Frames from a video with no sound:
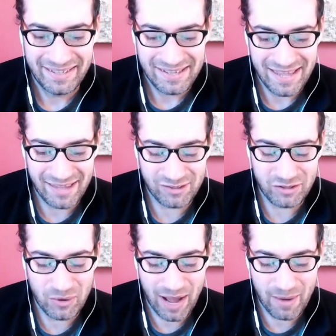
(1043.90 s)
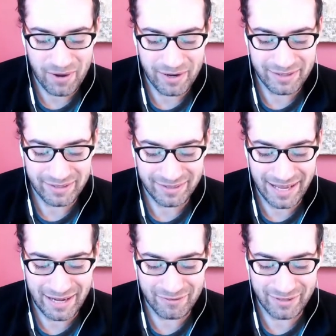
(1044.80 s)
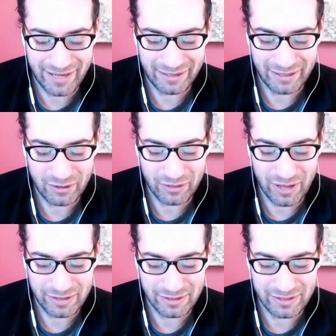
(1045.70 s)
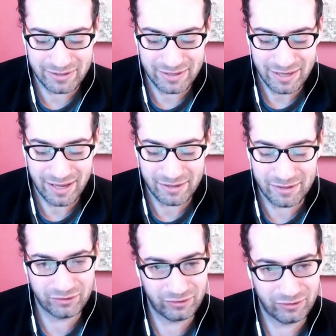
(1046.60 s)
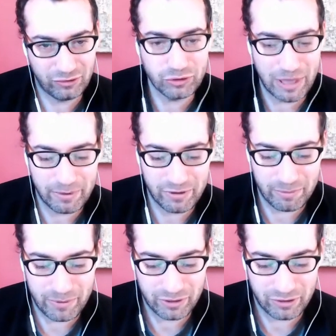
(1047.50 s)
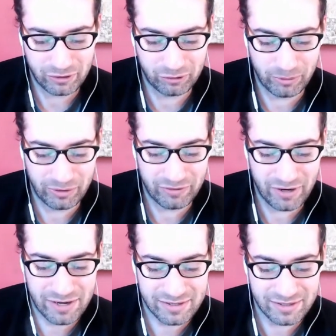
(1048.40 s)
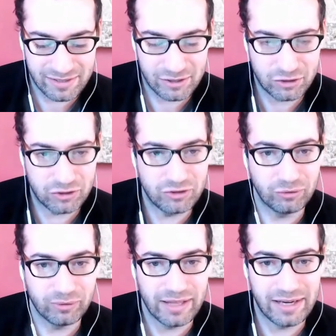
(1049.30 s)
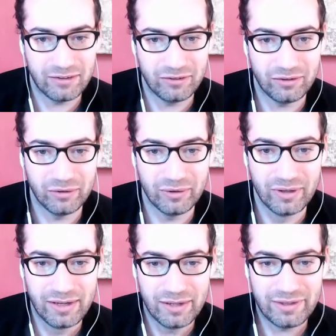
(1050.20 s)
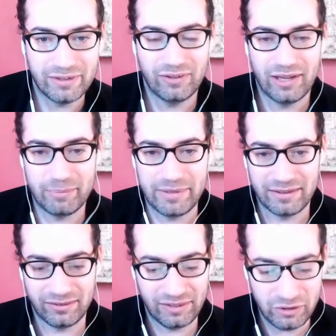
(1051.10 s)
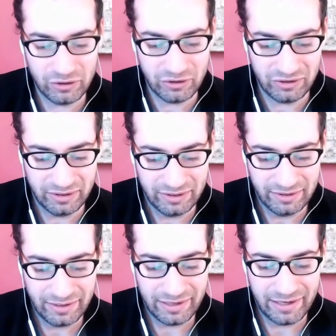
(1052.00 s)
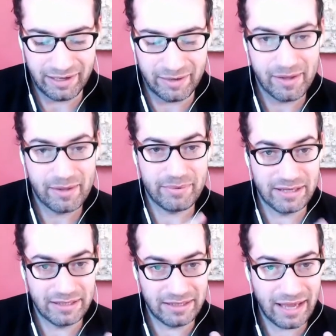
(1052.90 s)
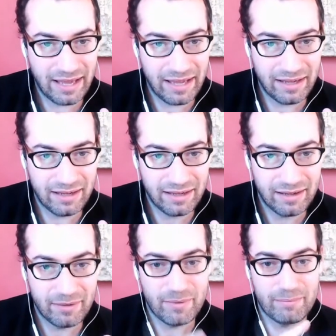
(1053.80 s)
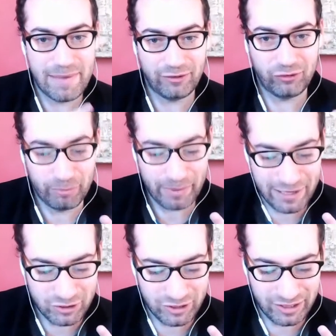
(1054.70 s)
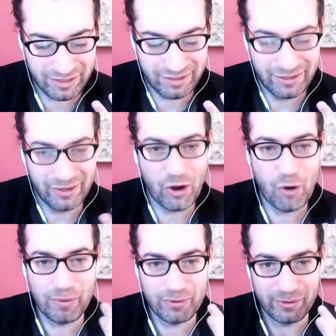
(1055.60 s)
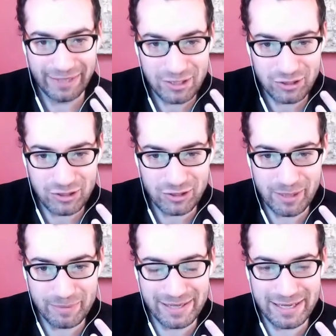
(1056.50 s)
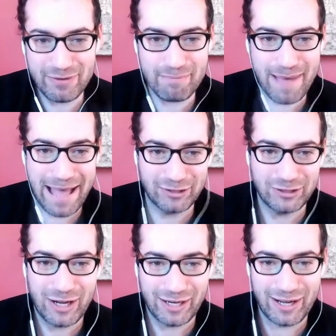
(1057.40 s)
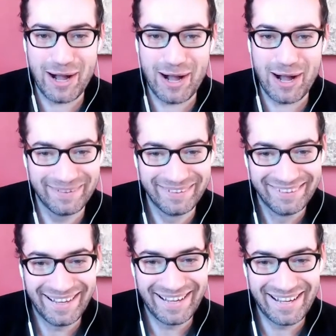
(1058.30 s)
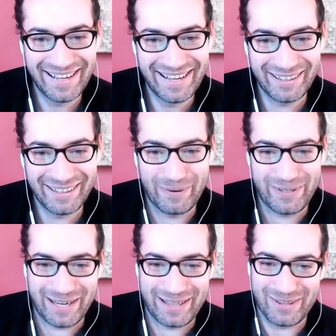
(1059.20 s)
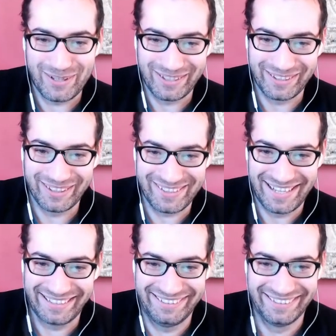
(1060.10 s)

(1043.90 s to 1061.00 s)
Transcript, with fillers: so I wanted to kind of kind of get your thoughts on this. Uh, this this whole chapter of the book, you're exploring various issues related to things like being single, uh, being gay, masturbation, open relationships, and even Match.com. Uh, I appreciate that there's a little section